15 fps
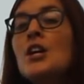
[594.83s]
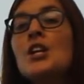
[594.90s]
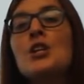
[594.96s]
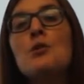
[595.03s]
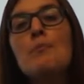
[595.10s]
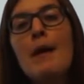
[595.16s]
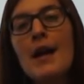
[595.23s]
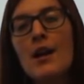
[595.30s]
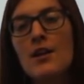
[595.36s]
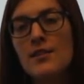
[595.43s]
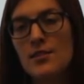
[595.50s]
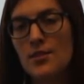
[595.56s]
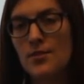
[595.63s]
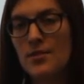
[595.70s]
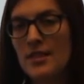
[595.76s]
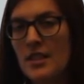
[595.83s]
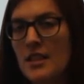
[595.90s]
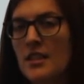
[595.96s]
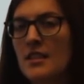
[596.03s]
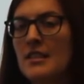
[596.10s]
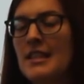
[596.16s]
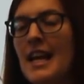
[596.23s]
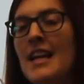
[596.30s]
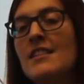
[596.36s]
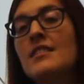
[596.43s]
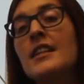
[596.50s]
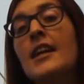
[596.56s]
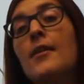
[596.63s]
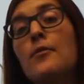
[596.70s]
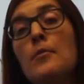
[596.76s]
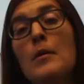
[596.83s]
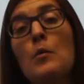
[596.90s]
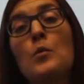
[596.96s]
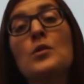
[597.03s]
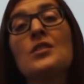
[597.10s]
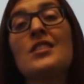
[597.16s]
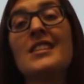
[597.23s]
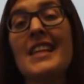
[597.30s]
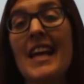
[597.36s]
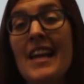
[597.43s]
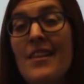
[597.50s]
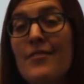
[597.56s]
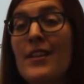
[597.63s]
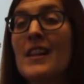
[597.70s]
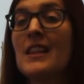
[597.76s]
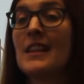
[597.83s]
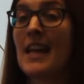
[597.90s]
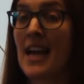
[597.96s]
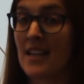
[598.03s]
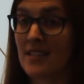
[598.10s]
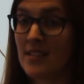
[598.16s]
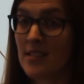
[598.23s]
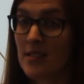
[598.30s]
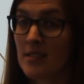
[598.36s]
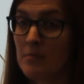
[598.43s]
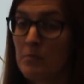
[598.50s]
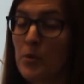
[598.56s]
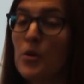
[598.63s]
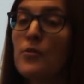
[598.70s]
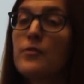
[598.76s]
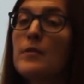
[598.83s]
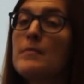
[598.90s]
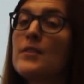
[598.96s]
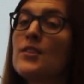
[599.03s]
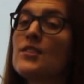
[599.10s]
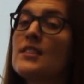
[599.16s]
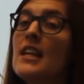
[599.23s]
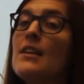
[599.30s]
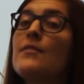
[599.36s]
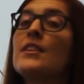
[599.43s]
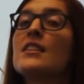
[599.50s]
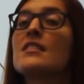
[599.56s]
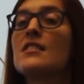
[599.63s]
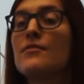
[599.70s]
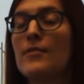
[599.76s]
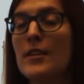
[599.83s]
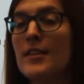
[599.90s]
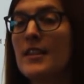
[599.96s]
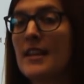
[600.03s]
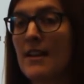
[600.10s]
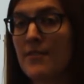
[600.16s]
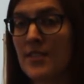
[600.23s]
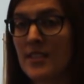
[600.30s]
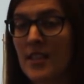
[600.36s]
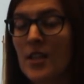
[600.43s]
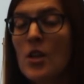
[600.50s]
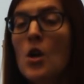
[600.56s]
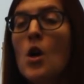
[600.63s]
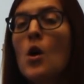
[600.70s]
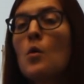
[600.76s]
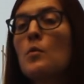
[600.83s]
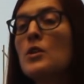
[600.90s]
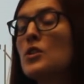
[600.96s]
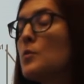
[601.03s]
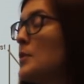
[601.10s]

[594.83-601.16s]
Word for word: You may also see this as the government will save less, pull from their savings to fund the deficit, which